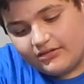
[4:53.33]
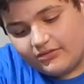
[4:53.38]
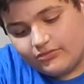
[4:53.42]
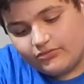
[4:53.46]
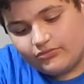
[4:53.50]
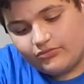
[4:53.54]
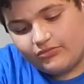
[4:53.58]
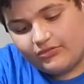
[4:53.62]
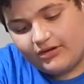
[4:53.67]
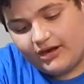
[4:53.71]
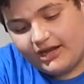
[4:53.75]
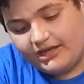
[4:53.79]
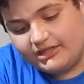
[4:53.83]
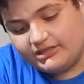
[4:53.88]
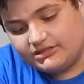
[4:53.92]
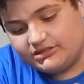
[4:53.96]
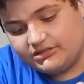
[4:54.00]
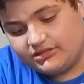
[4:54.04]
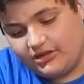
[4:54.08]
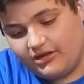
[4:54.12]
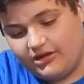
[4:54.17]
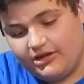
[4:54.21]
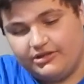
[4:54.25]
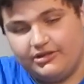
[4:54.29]

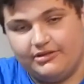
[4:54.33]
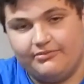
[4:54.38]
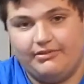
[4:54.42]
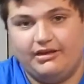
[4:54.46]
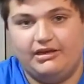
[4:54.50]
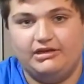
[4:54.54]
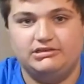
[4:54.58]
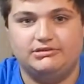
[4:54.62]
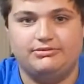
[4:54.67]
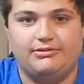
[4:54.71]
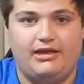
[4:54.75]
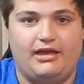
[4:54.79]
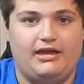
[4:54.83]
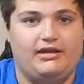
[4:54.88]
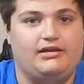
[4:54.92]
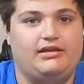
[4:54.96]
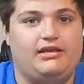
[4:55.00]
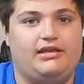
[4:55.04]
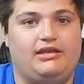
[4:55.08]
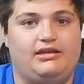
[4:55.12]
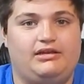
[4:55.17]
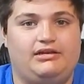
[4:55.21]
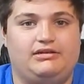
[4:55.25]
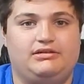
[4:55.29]
rests on the mouse pad,
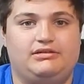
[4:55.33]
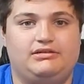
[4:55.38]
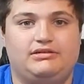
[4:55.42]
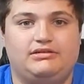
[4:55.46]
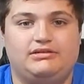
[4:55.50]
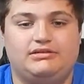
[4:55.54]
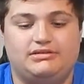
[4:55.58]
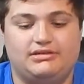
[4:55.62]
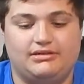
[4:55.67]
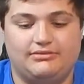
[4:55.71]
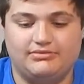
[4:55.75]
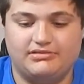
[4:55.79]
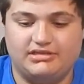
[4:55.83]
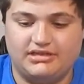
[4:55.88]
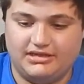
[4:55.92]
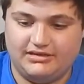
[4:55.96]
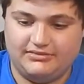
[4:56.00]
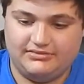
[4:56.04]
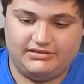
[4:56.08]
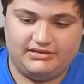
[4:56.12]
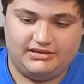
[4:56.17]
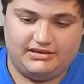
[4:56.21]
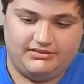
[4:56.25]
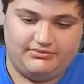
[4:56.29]
and
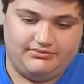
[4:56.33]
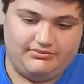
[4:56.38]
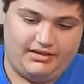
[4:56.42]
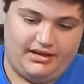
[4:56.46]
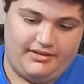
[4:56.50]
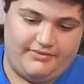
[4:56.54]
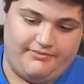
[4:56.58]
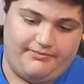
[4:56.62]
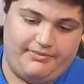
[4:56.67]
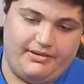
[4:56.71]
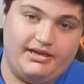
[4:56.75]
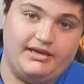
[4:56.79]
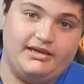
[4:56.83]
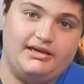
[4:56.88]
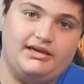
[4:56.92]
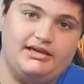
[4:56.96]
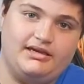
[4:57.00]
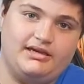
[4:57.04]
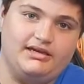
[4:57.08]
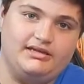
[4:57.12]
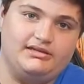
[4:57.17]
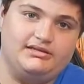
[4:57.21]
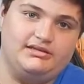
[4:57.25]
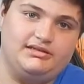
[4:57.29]
sometimes my
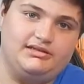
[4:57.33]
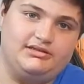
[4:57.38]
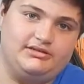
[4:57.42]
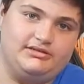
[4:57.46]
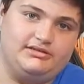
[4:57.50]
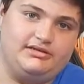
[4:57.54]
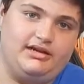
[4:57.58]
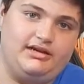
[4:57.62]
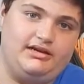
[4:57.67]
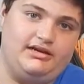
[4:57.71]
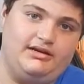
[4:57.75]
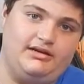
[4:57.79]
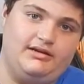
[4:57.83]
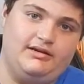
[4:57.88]
pinky gets irritated.